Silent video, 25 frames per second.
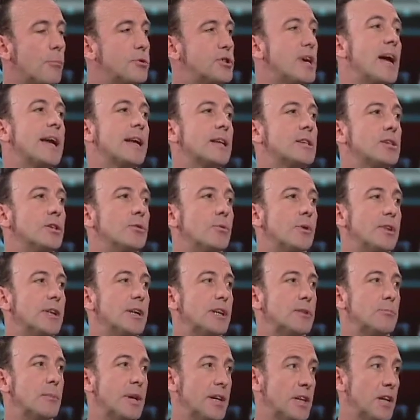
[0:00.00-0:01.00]
object to with
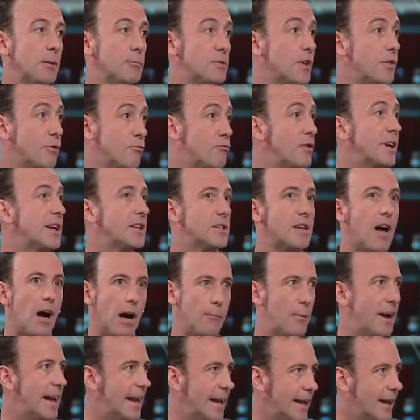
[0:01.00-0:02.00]
these mediums, and the reason
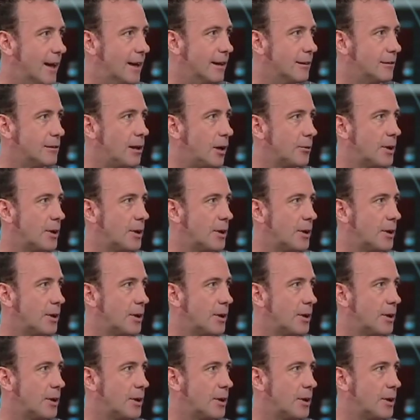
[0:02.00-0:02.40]
I'm here,